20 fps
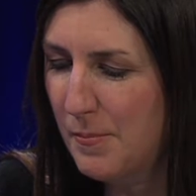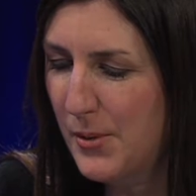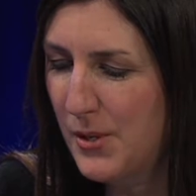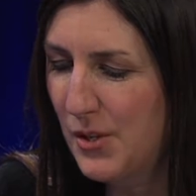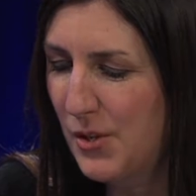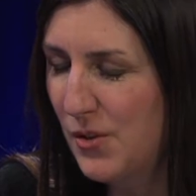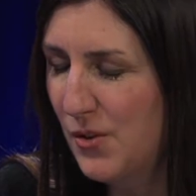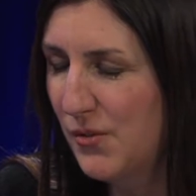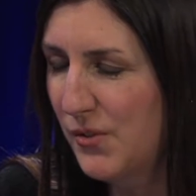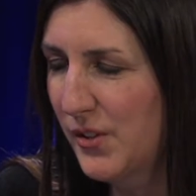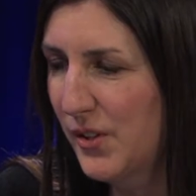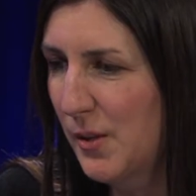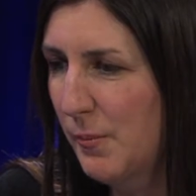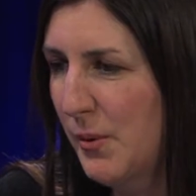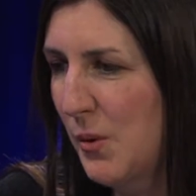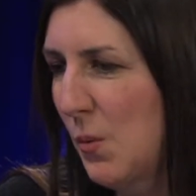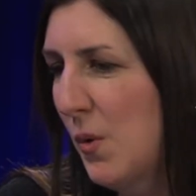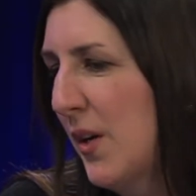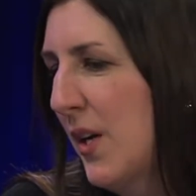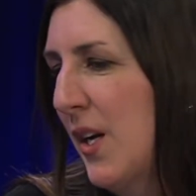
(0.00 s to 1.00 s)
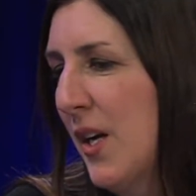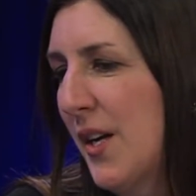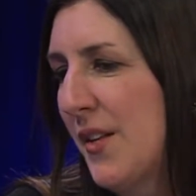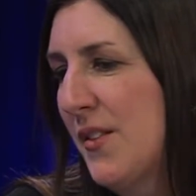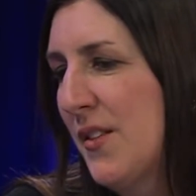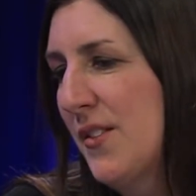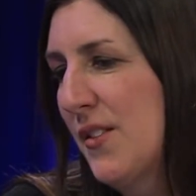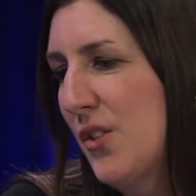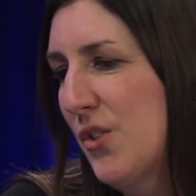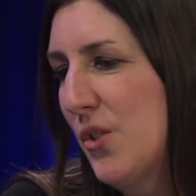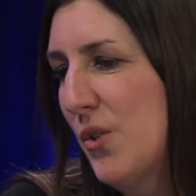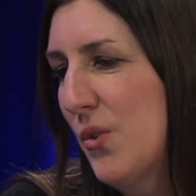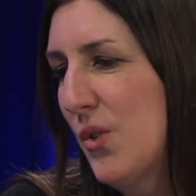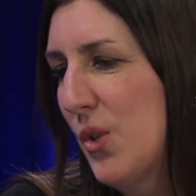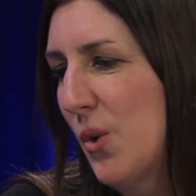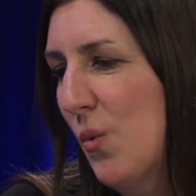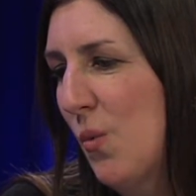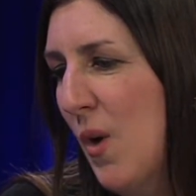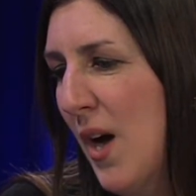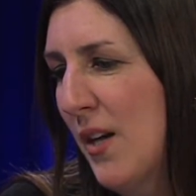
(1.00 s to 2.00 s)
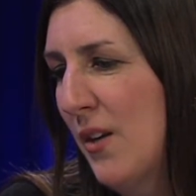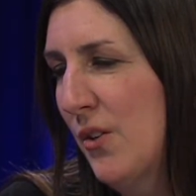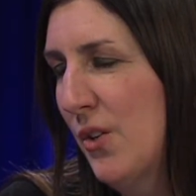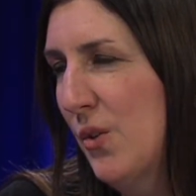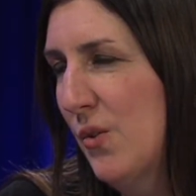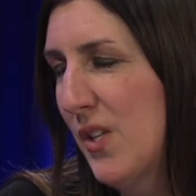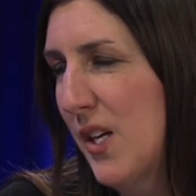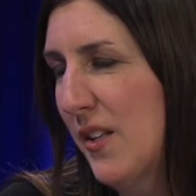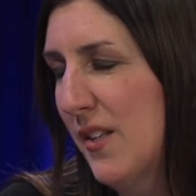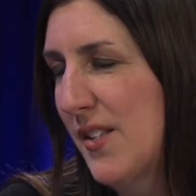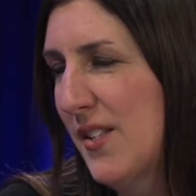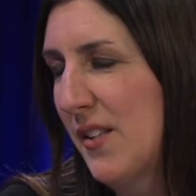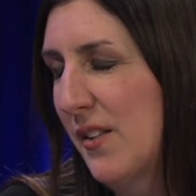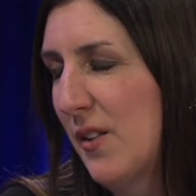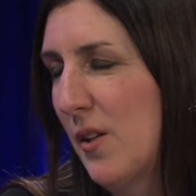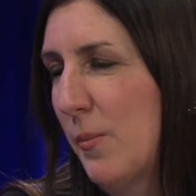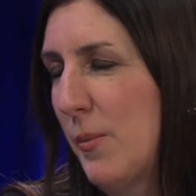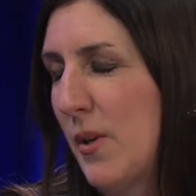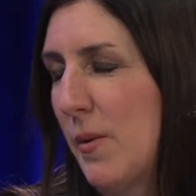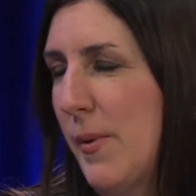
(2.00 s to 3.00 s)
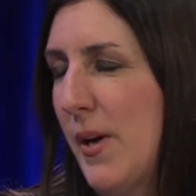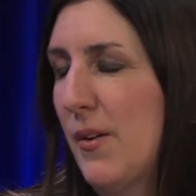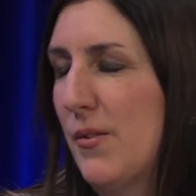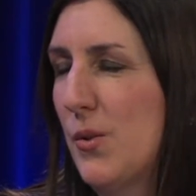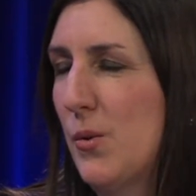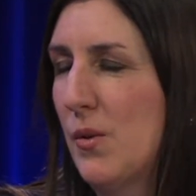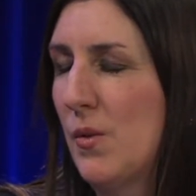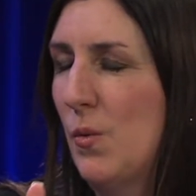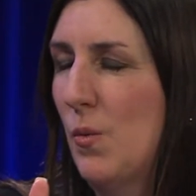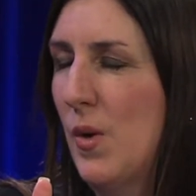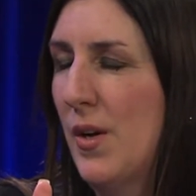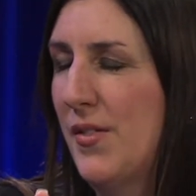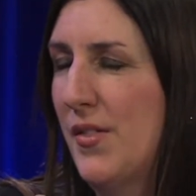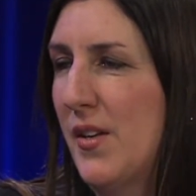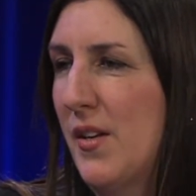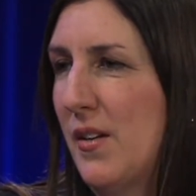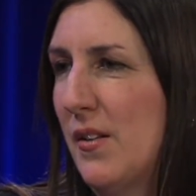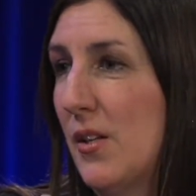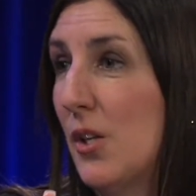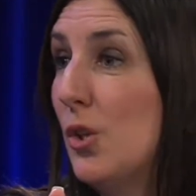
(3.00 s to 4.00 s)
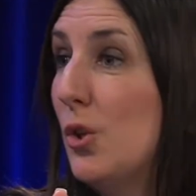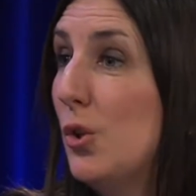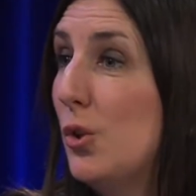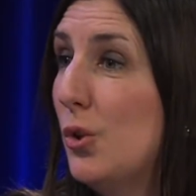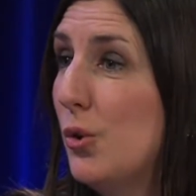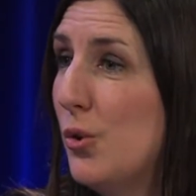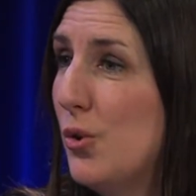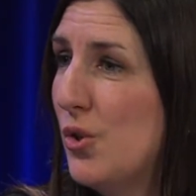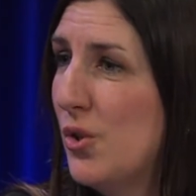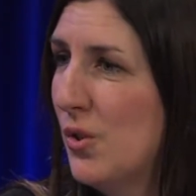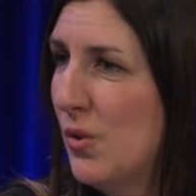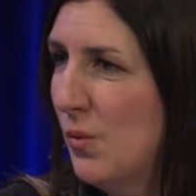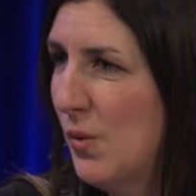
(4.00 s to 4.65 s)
but you've really been working on this issue. So why don't you tell us a little bit about sort of what the conclusion